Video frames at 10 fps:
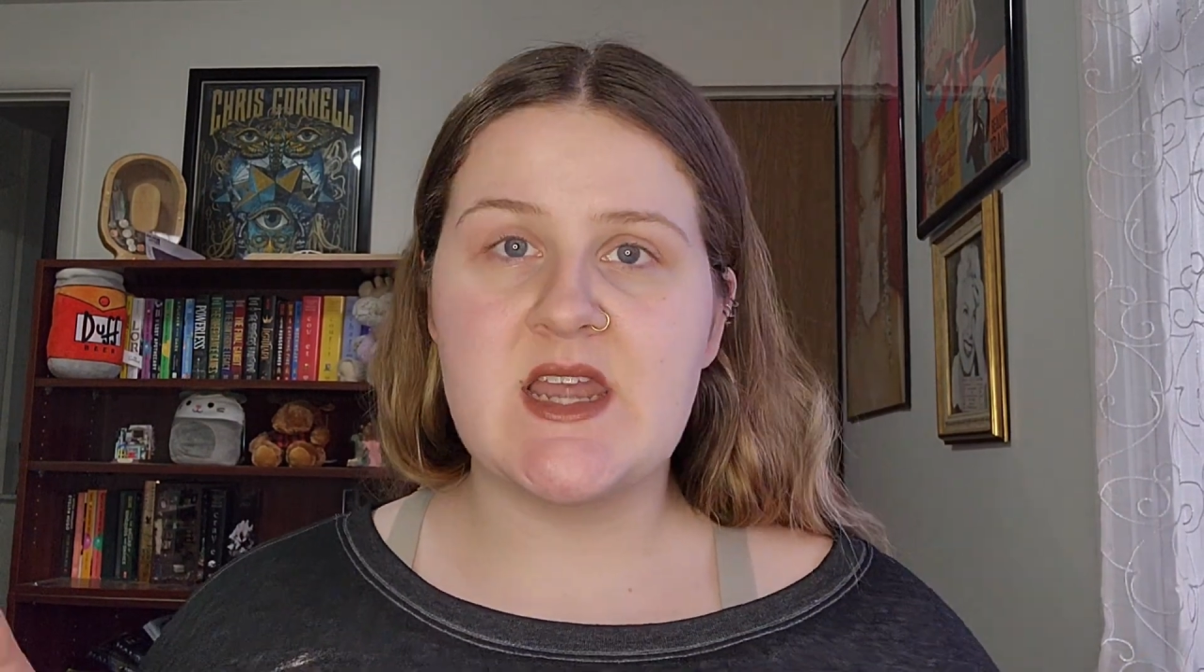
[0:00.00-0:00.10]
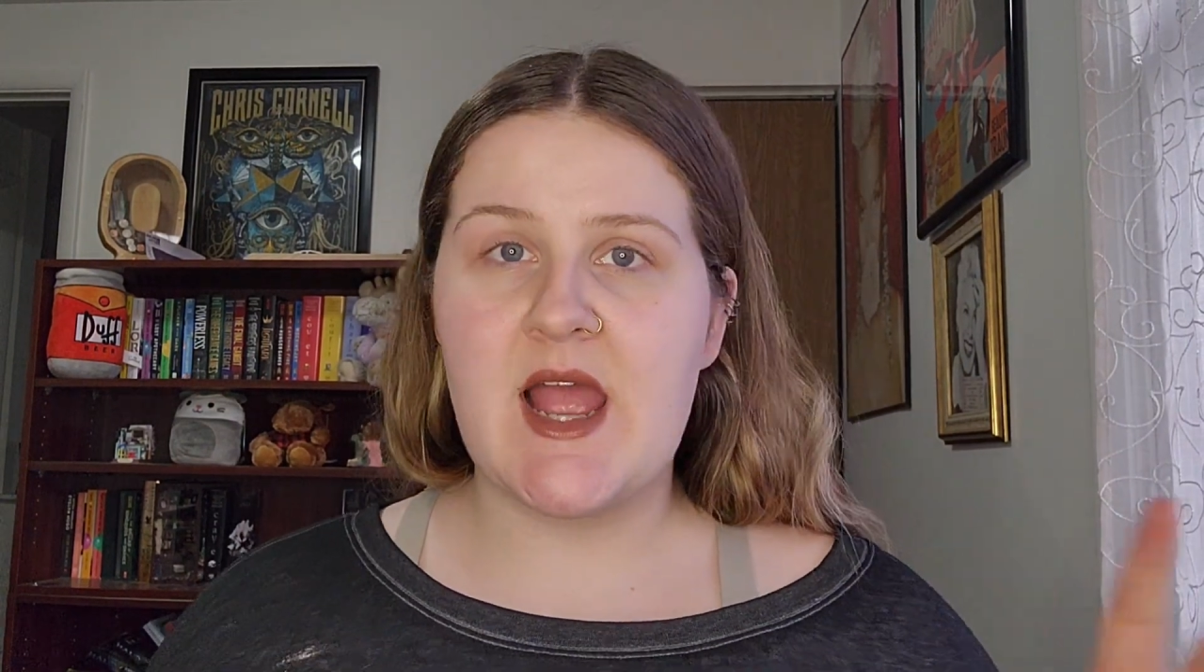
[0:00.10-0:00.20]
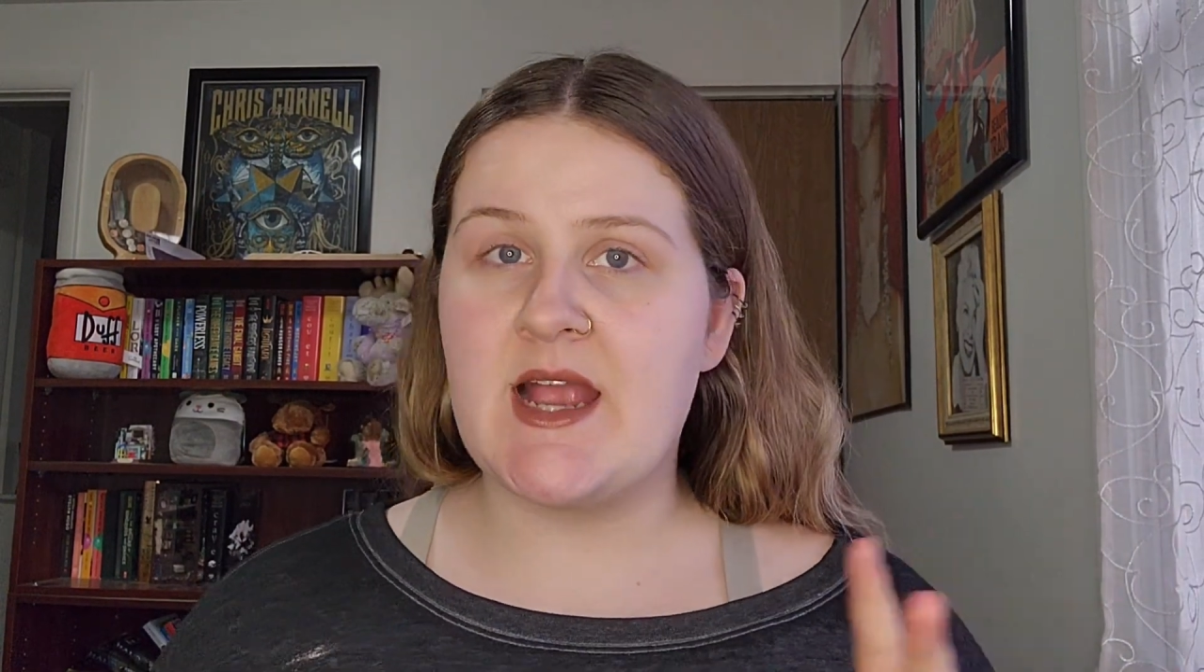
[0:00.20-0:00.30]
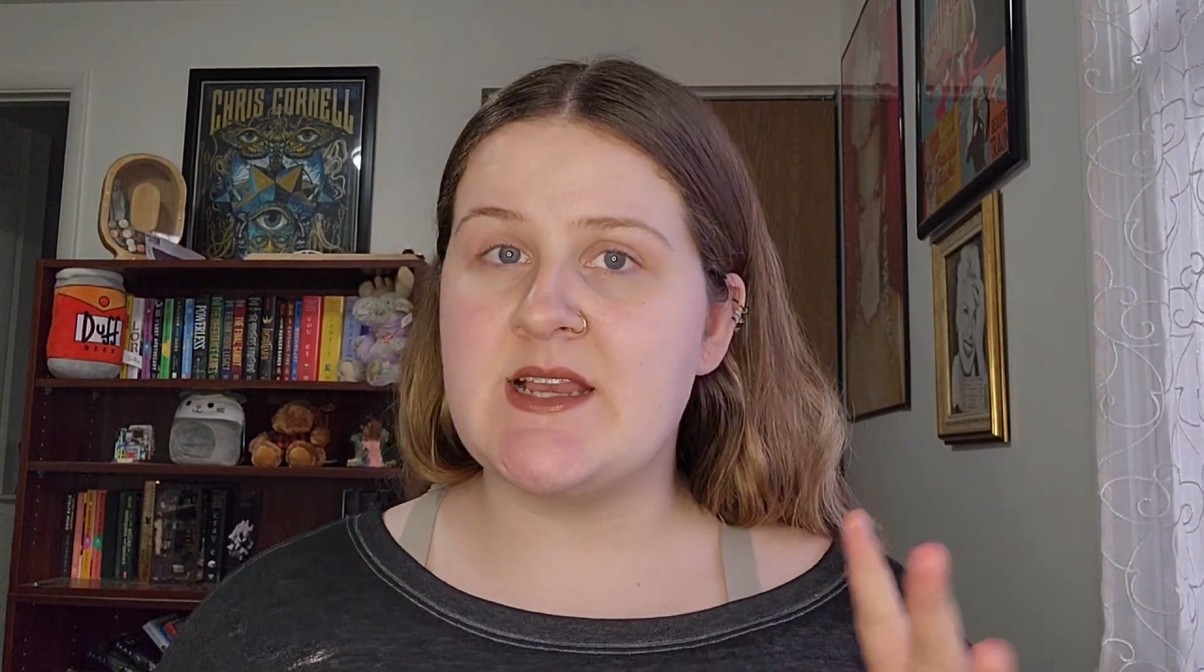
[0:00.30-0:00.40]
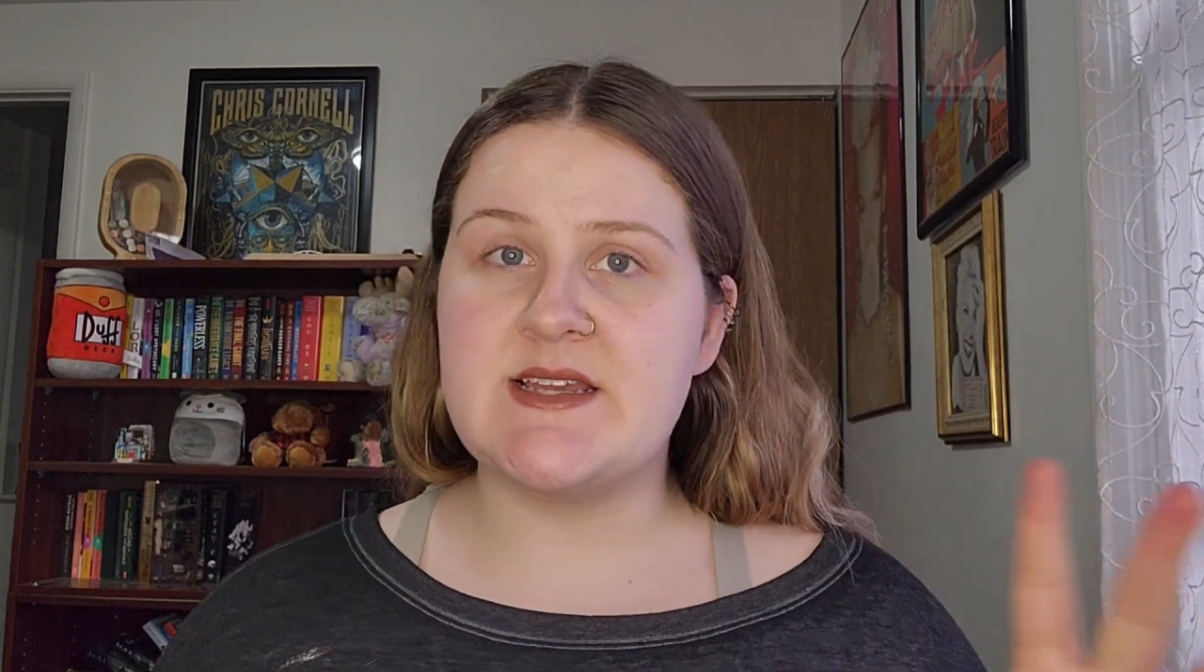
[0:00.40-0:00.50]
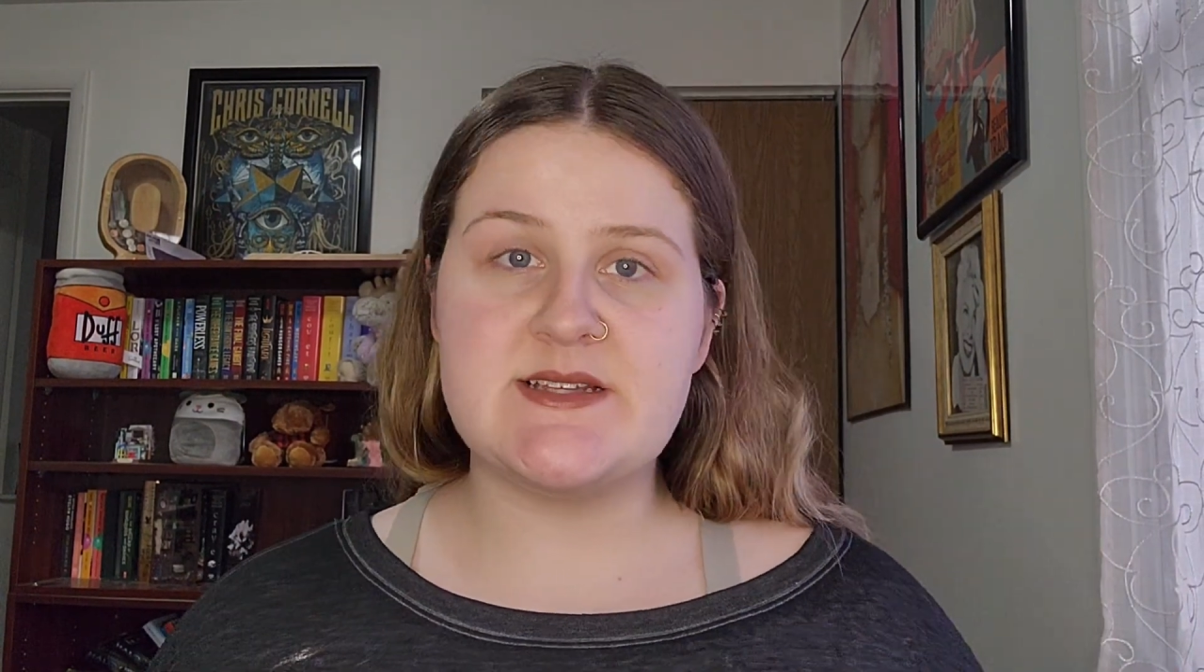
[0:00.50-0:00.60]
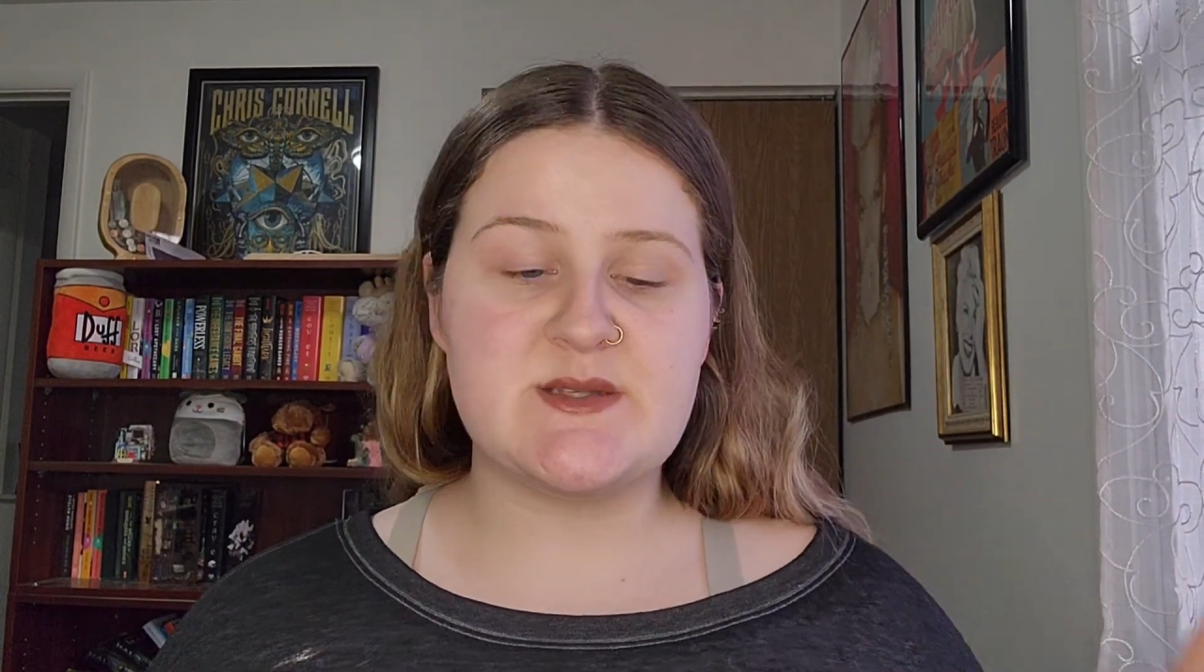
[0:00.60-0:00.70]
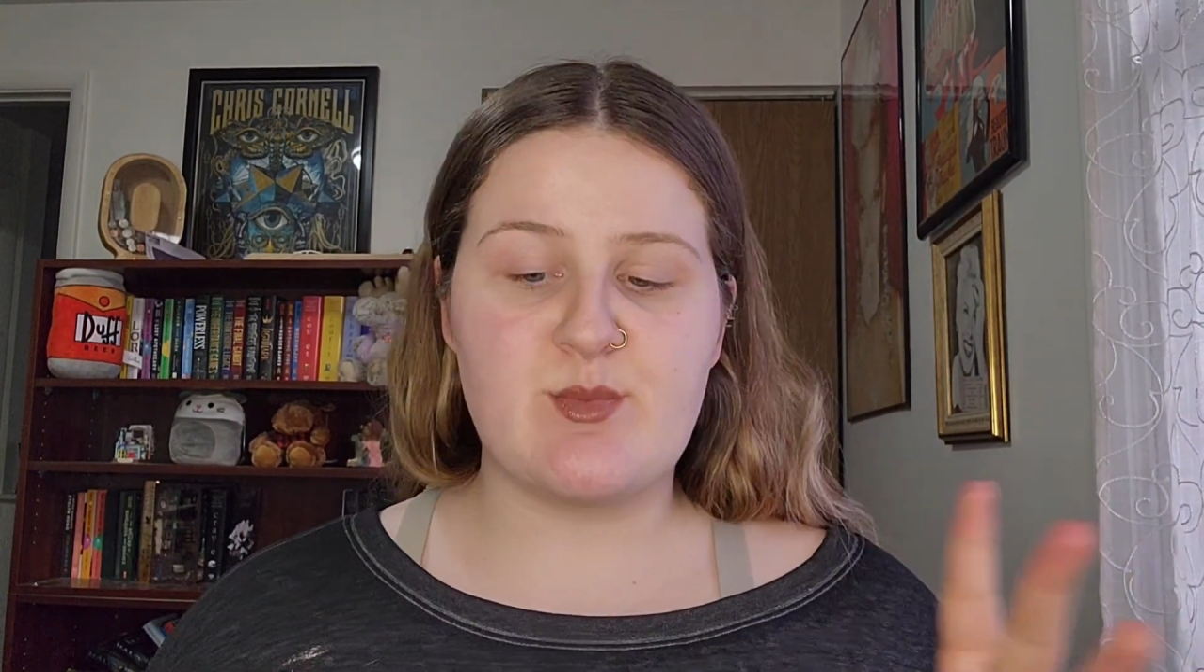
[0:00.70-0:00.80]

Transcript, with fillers: 90s